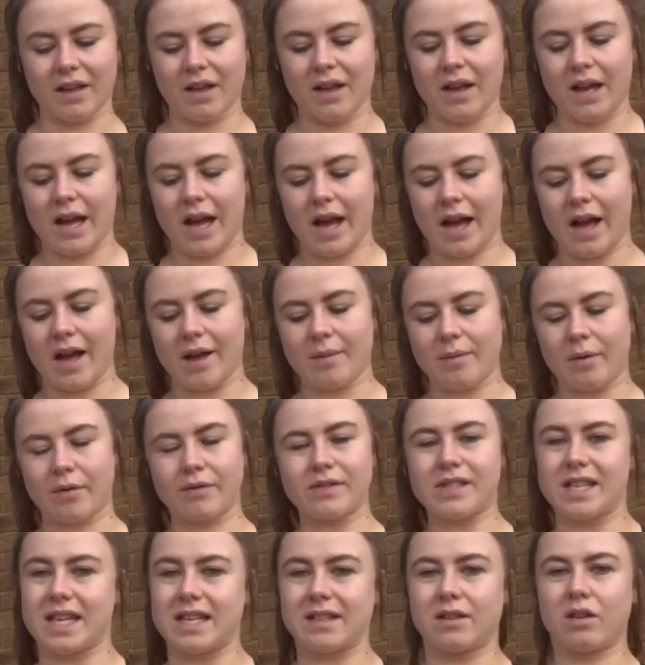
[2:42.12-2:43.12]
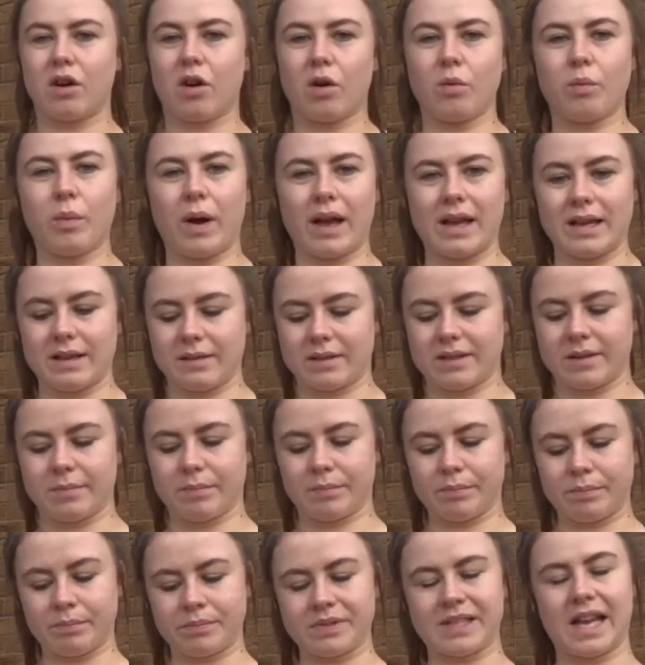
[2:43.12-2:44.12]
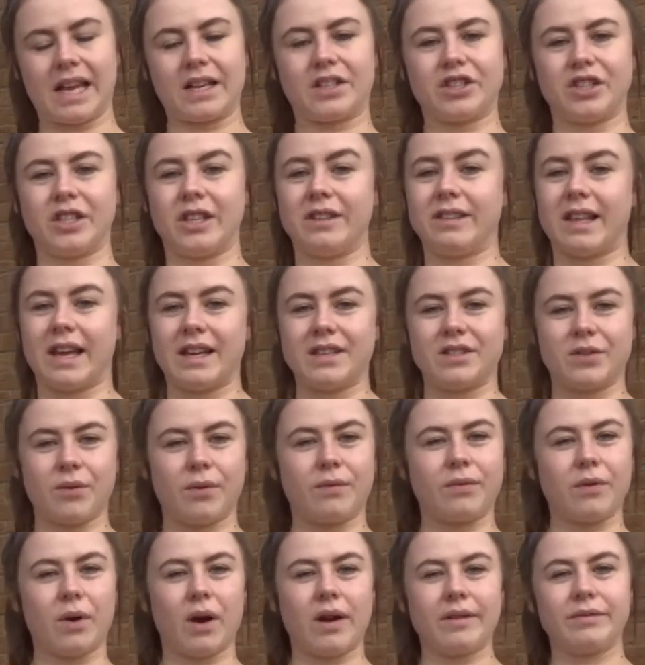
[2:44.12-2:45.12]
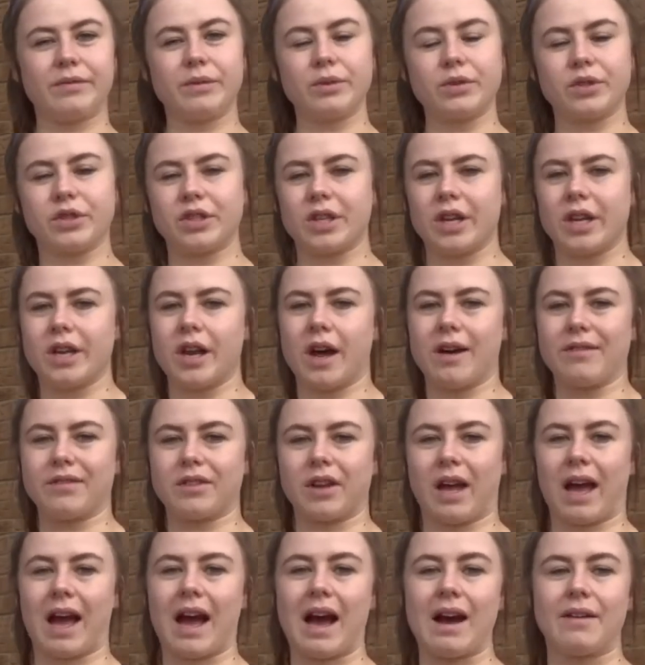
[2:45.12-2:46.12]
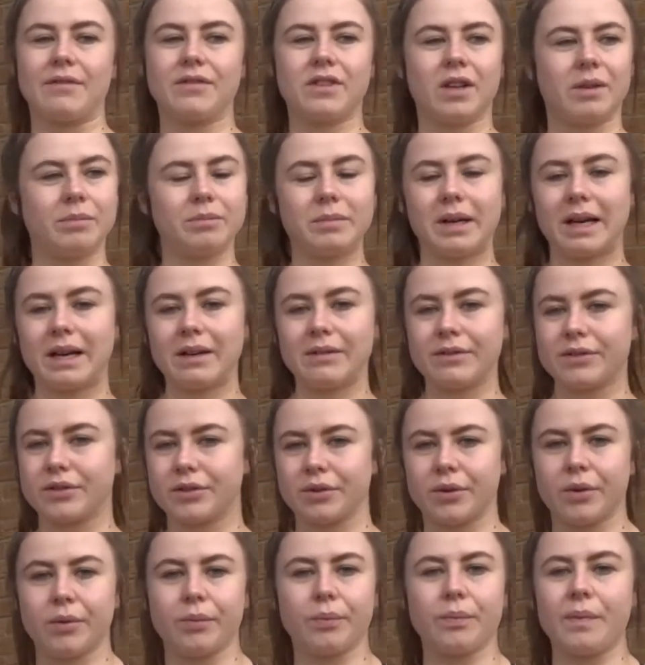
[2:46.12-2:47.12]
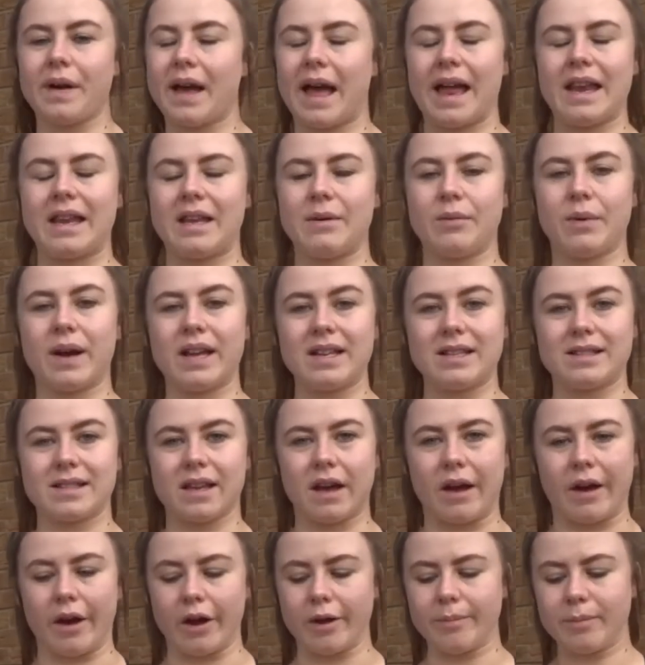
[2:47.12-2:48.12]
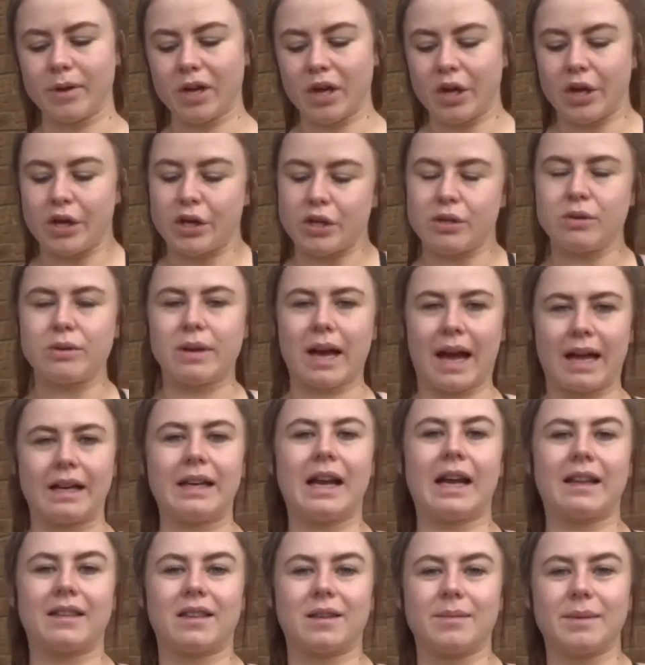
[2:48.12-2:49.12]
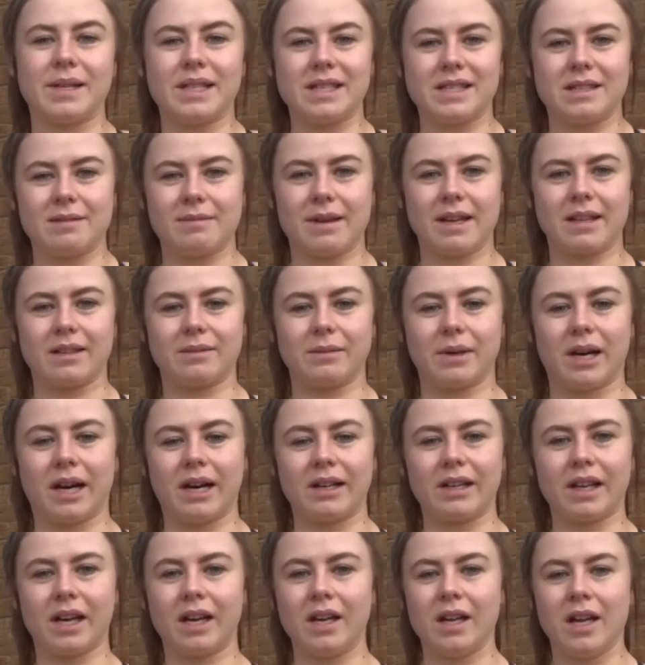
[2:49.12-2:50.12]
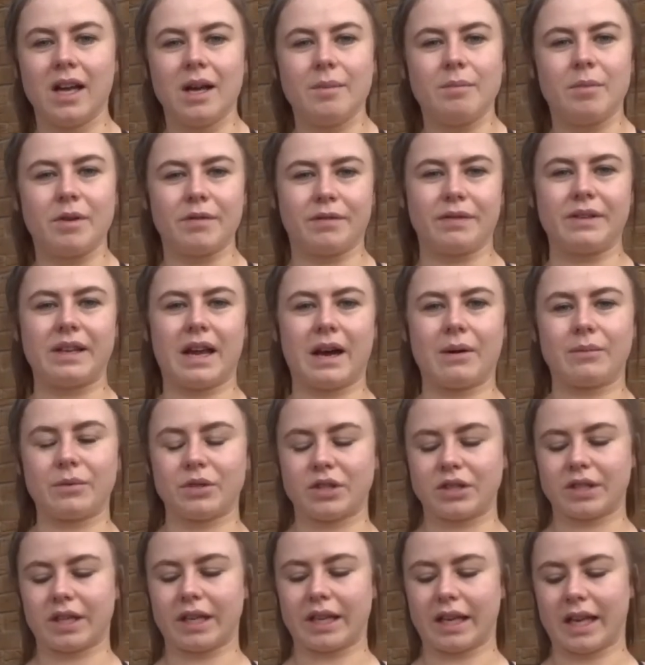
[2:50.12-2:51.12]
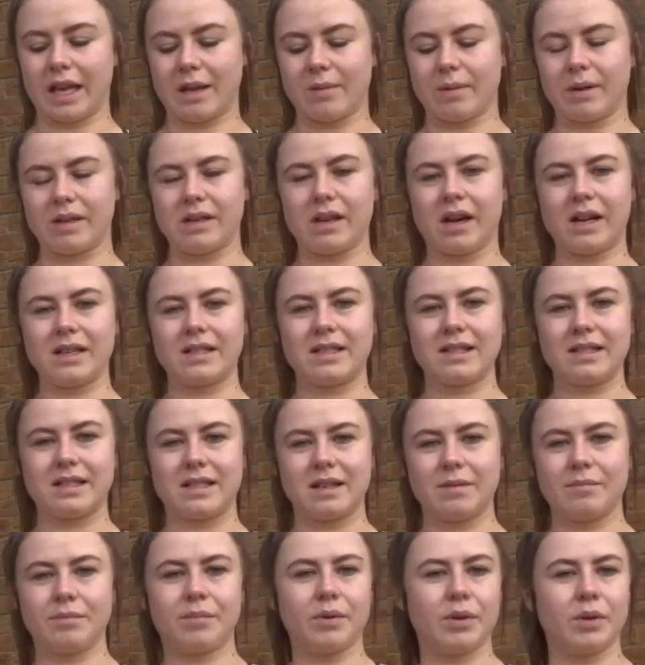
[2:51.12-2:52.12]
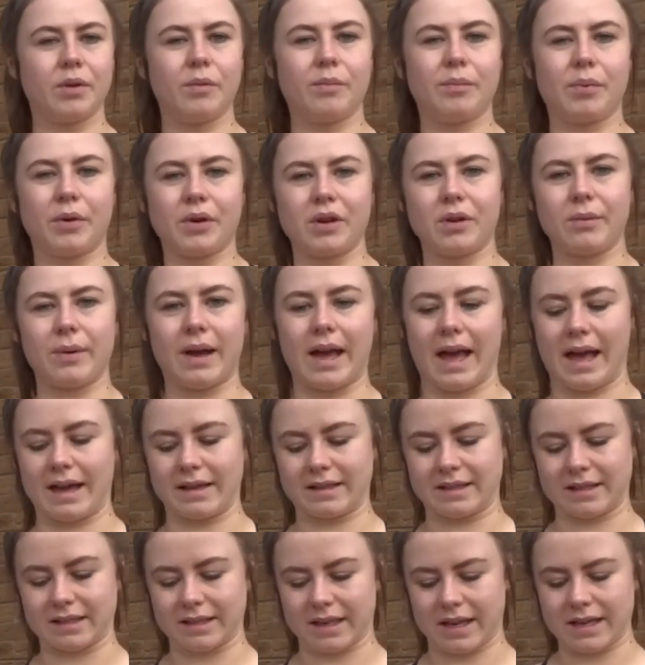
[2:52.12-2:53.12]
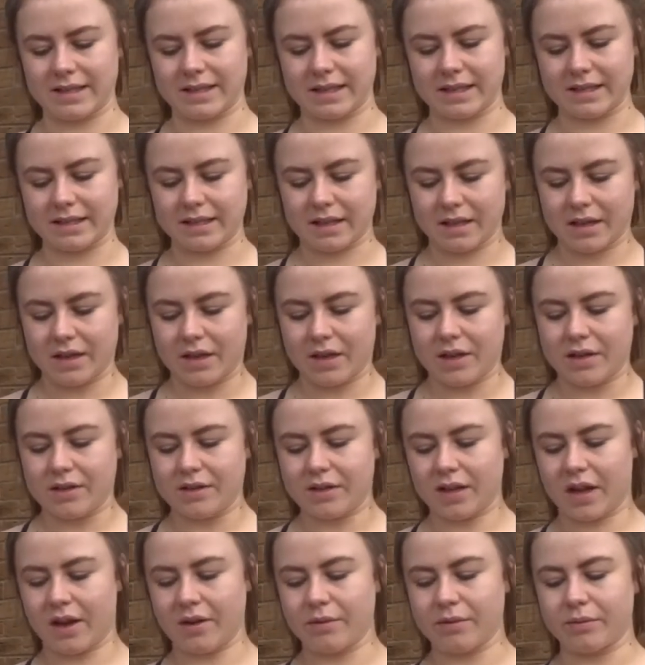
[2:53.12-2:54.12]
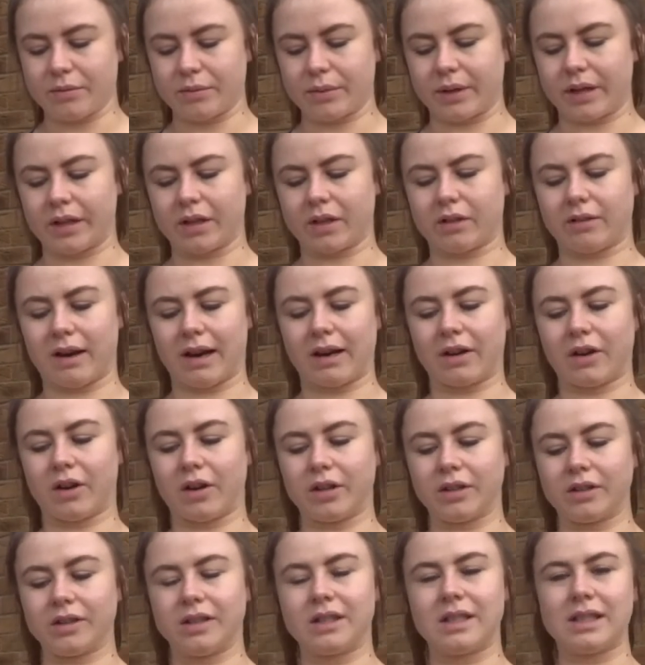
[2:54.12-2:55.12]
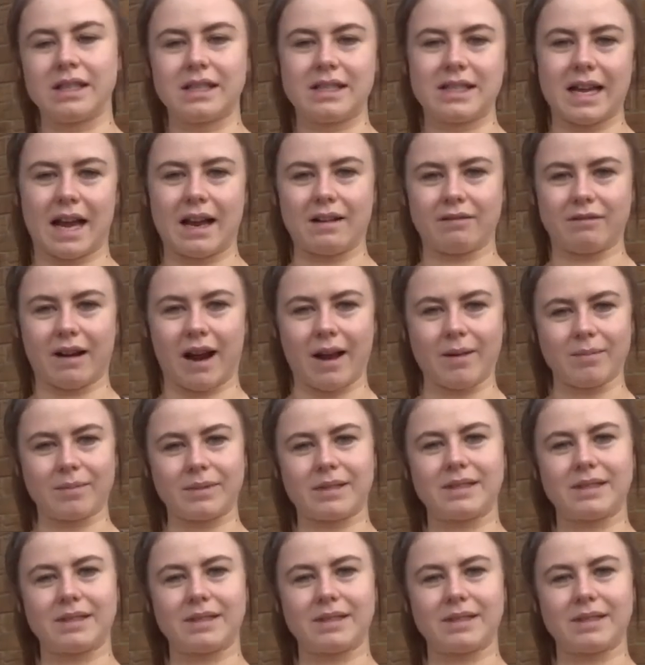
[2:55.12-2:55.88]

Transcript: Obviously it's got a weight section in there, so if you are fortunate enough to have dumbbells or any weights at home, you can add them in to make them harder. But for now, we're just going to keep it nice and simple bodyweight exercises. So we're going to crack on, 10 reps,